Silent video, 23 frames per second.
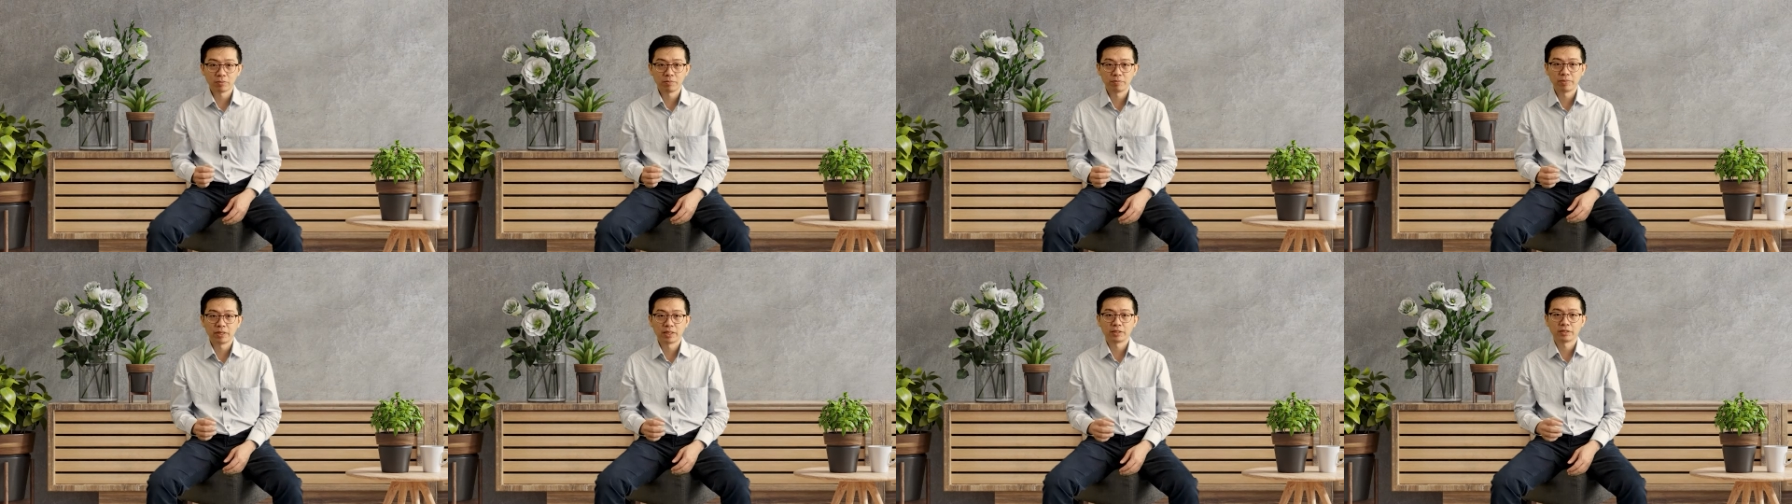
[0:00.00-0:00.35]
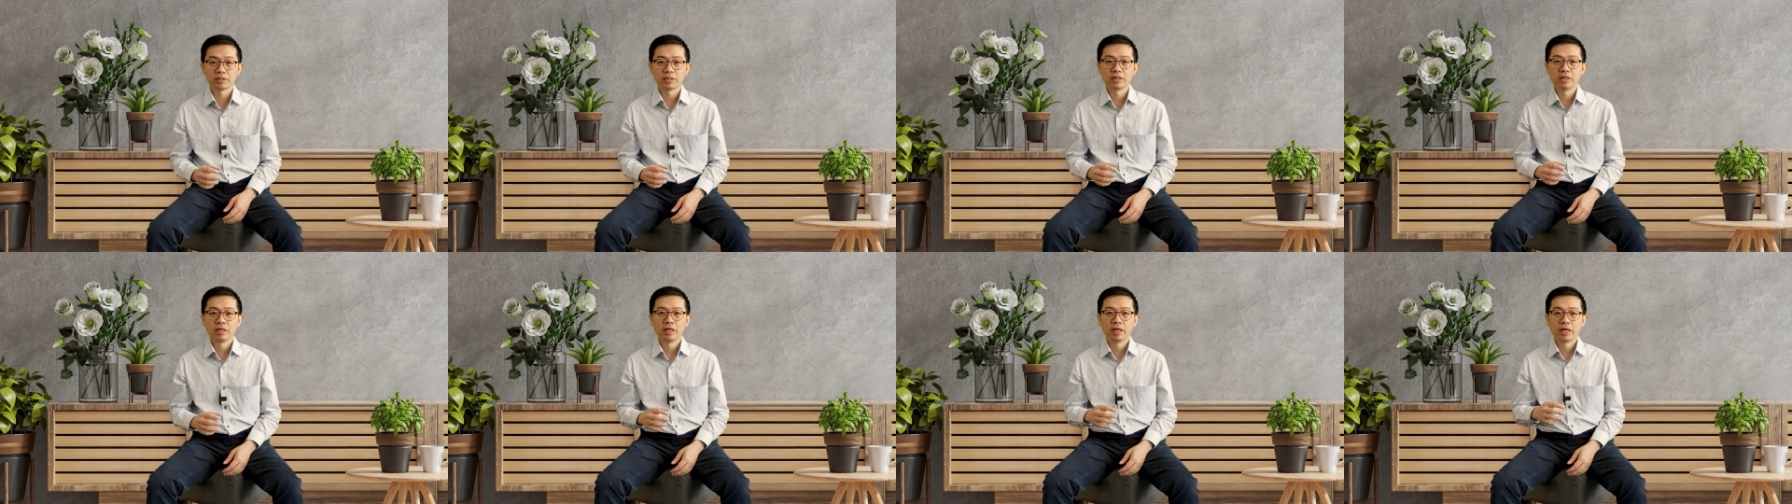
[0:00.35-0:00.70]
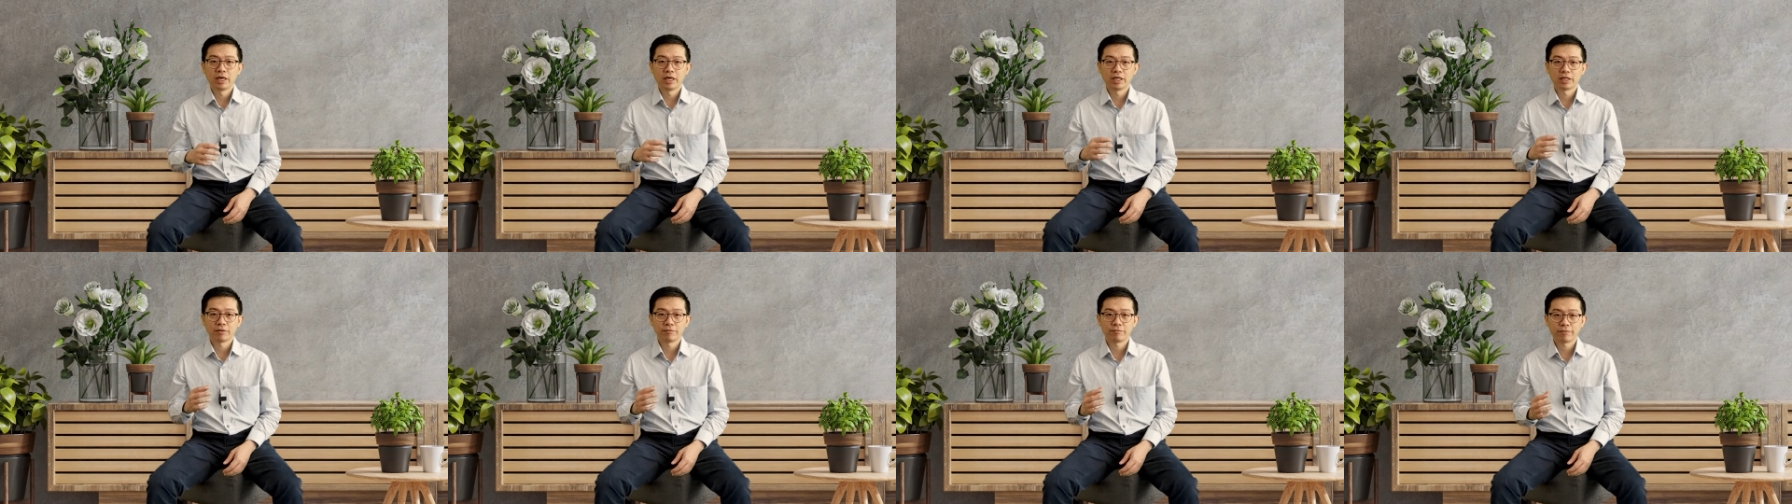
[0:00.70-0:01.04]
but
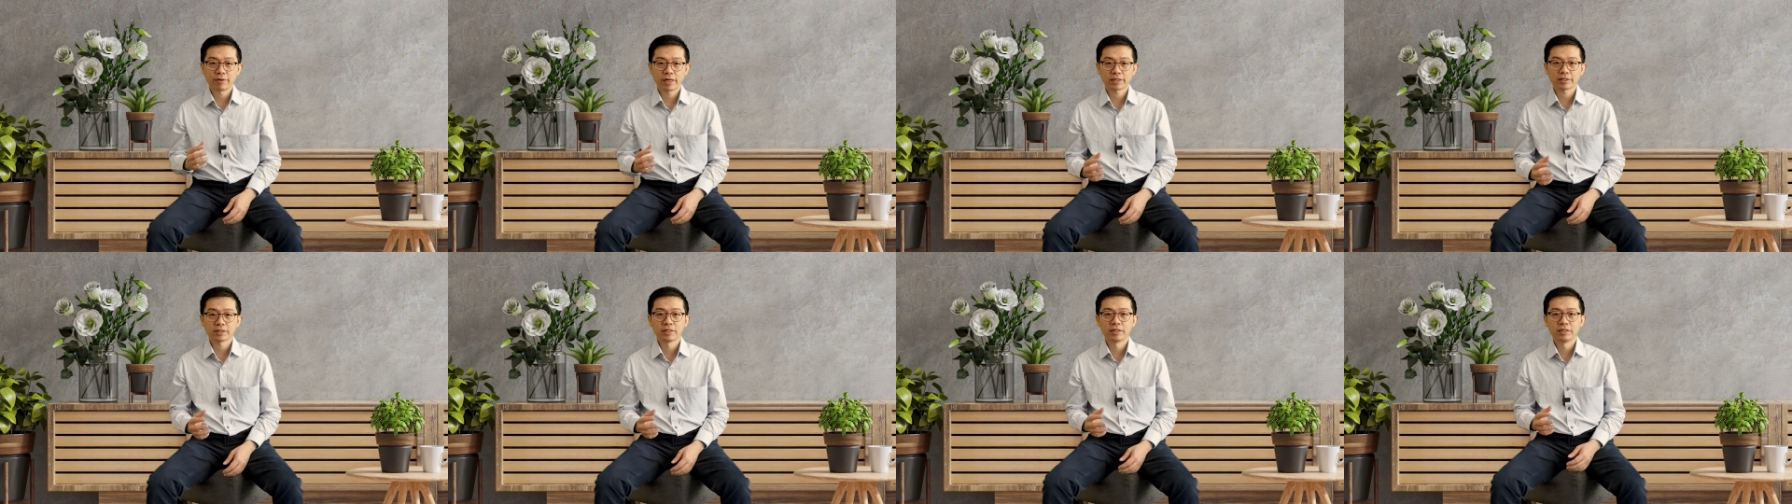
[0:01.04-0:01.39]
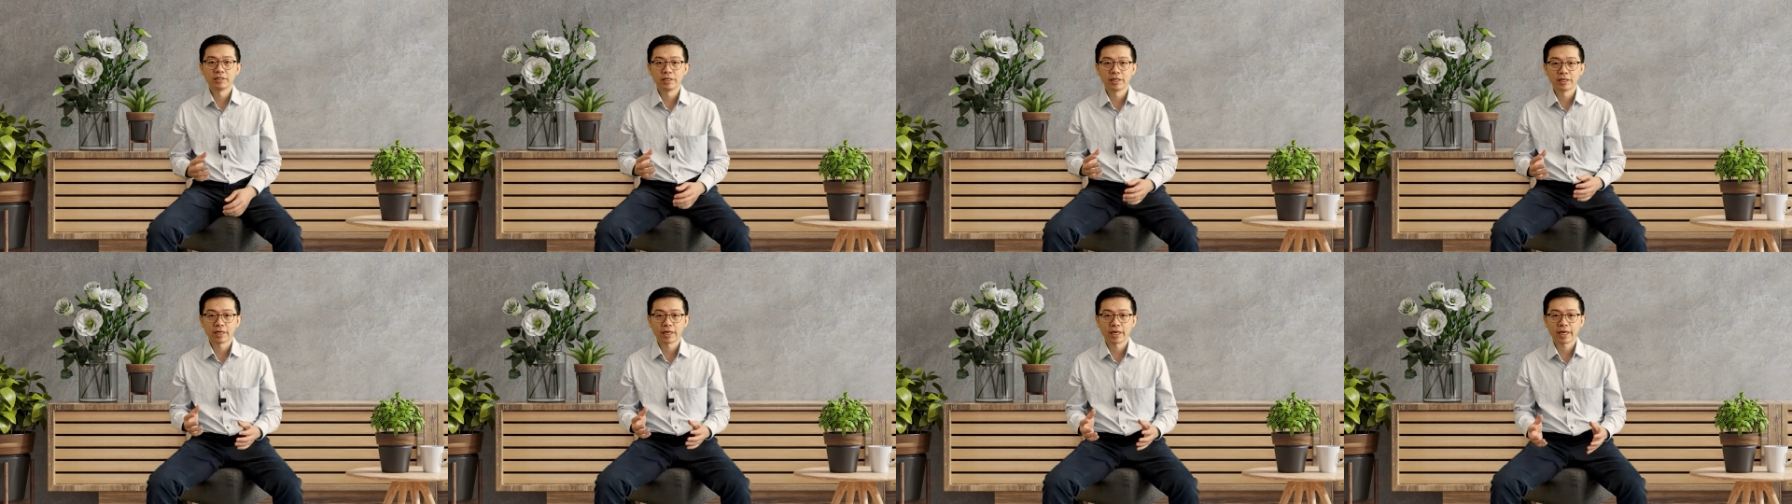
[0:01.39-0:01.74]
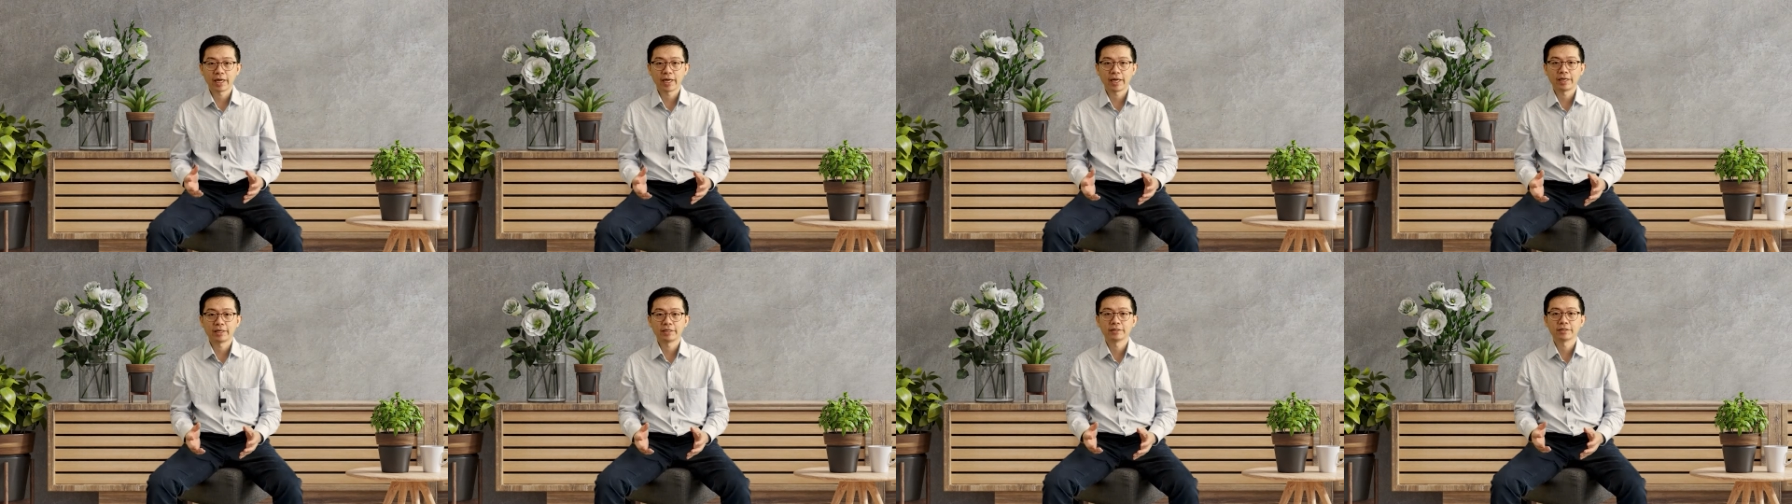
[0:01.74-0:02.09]
it affects the
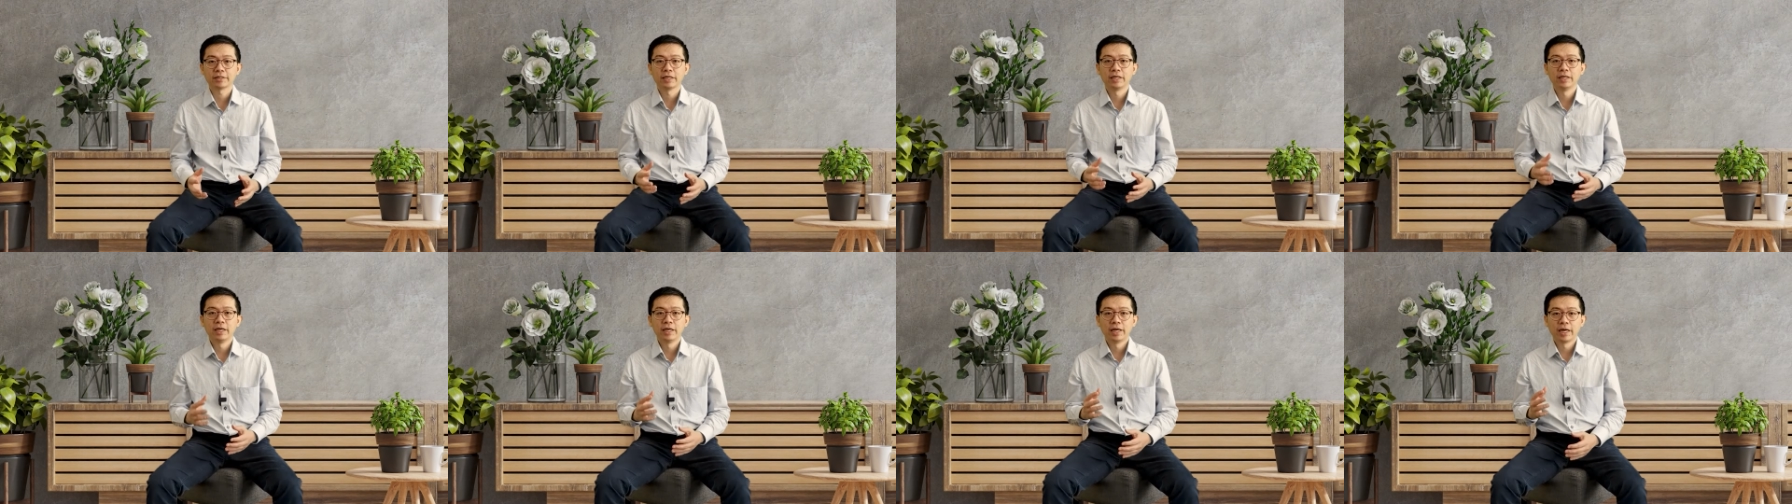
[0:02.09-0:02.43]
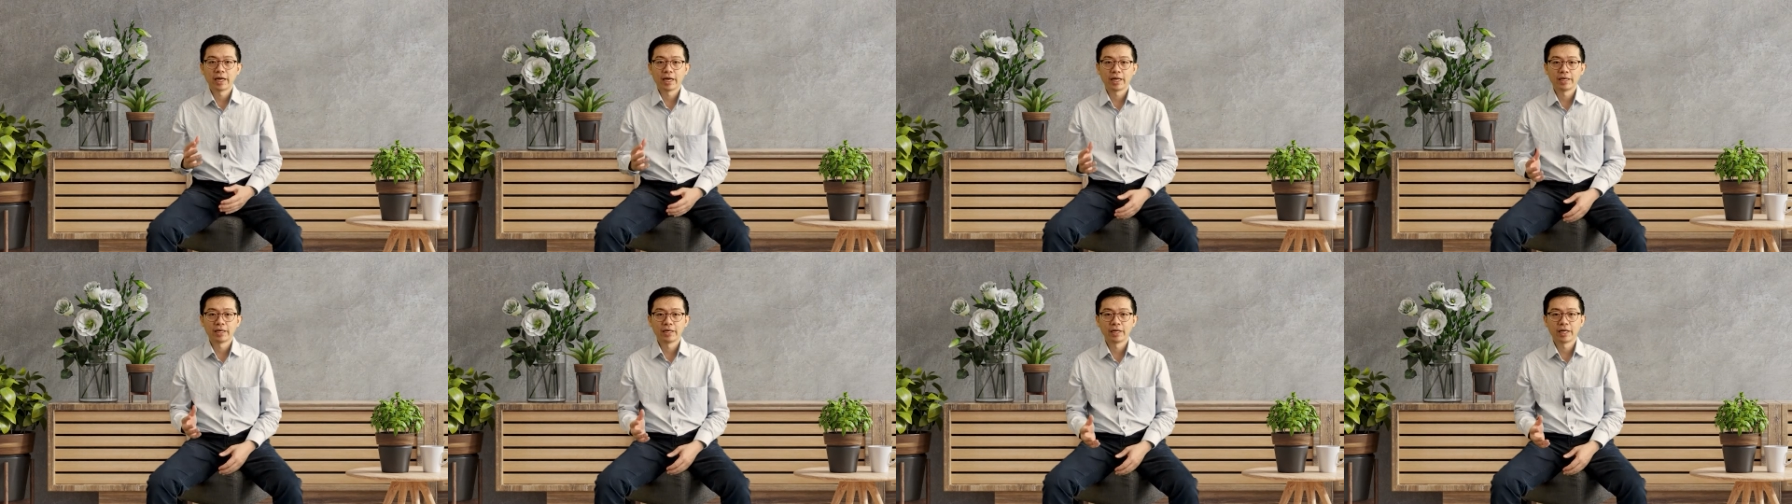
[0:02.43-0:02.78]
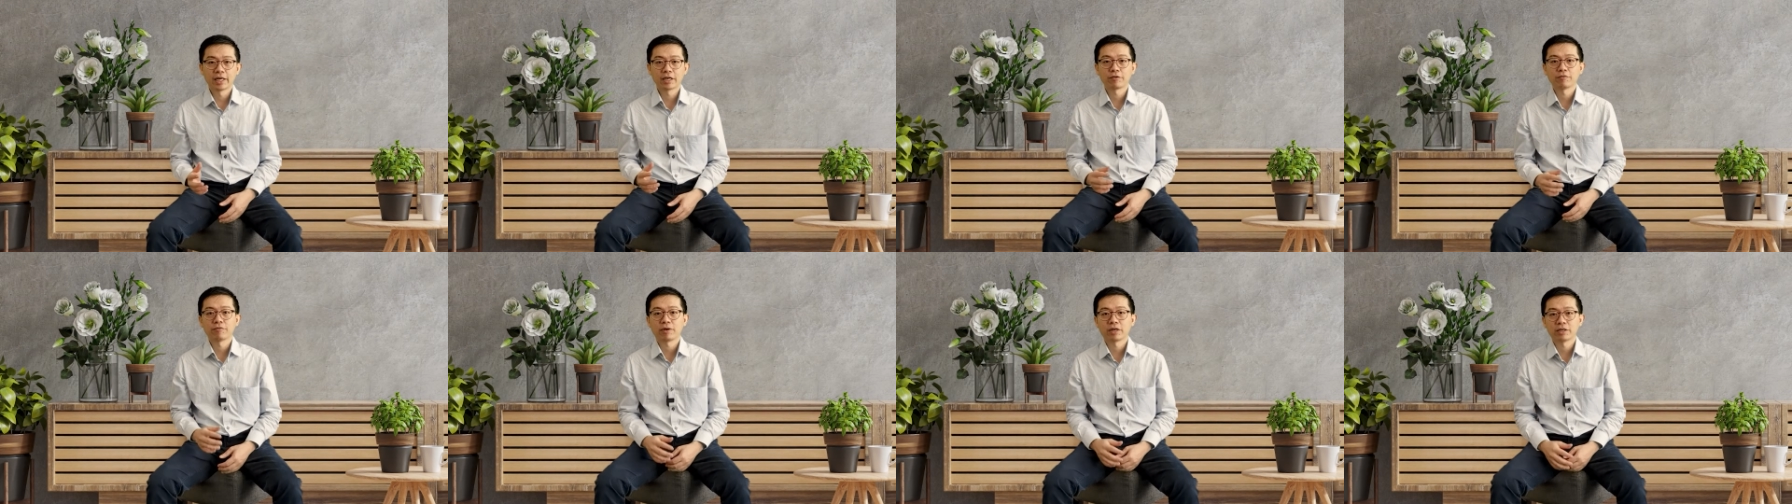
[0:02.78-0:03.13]
hand and leg
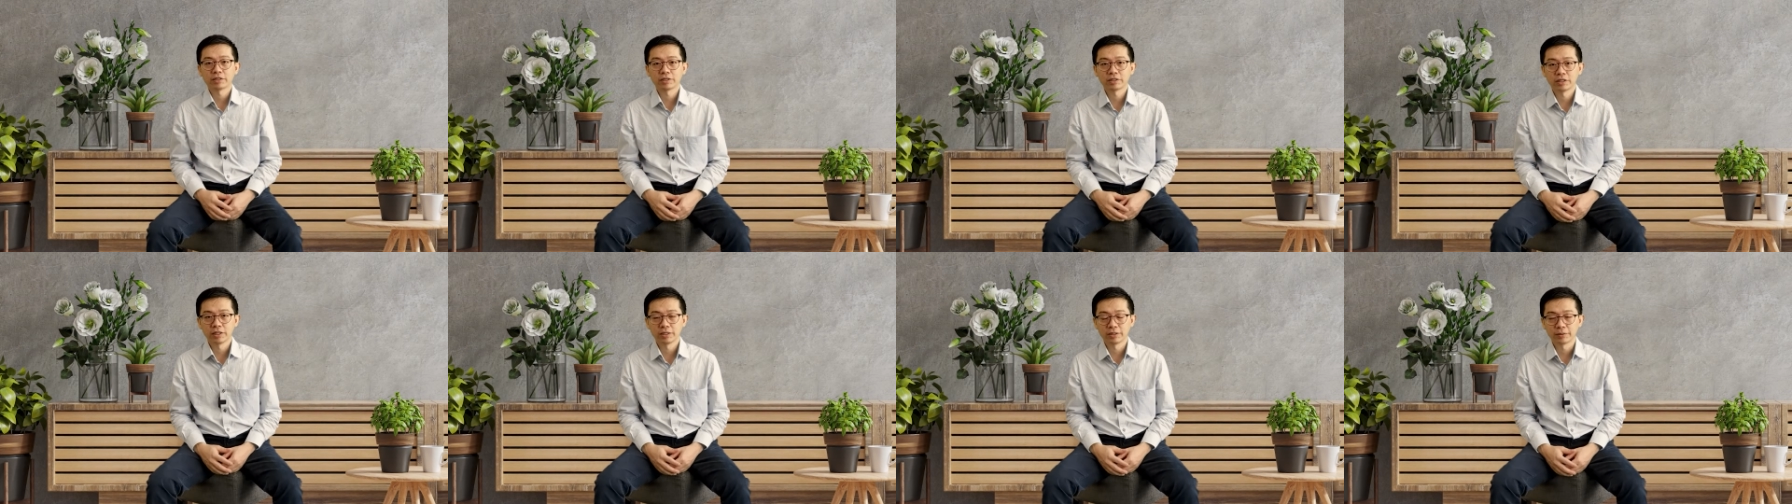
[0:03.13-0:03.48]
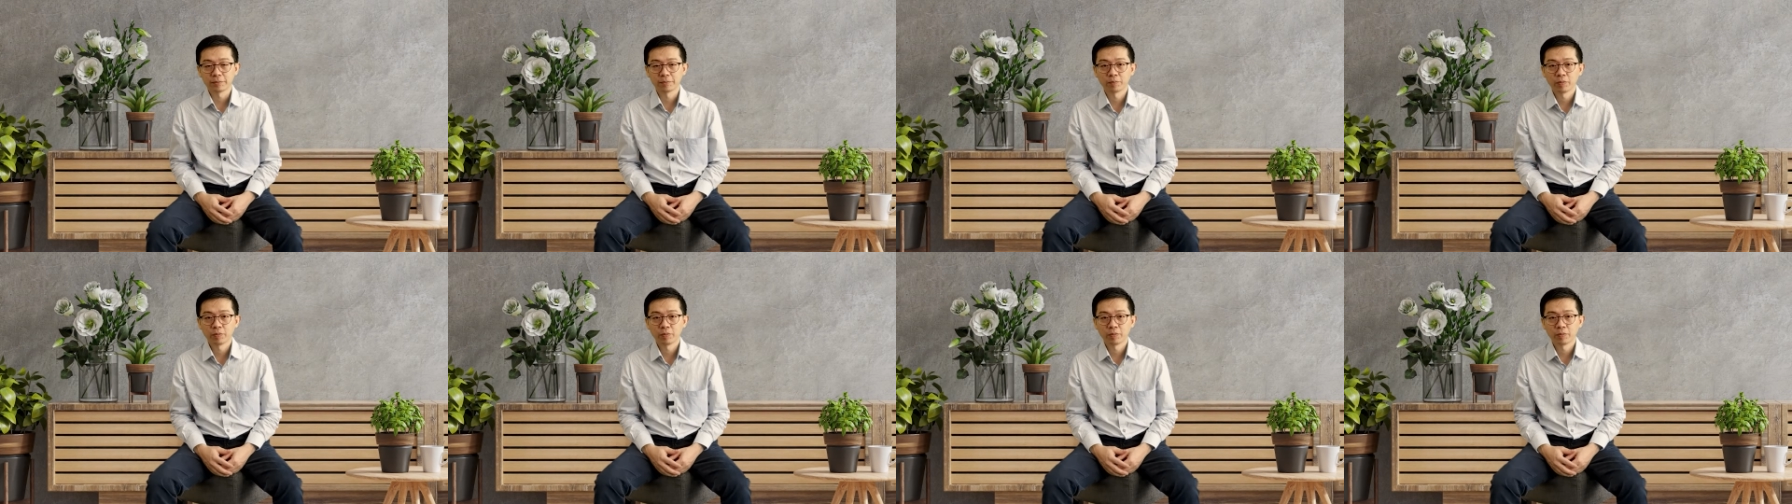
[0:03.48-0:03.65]
function.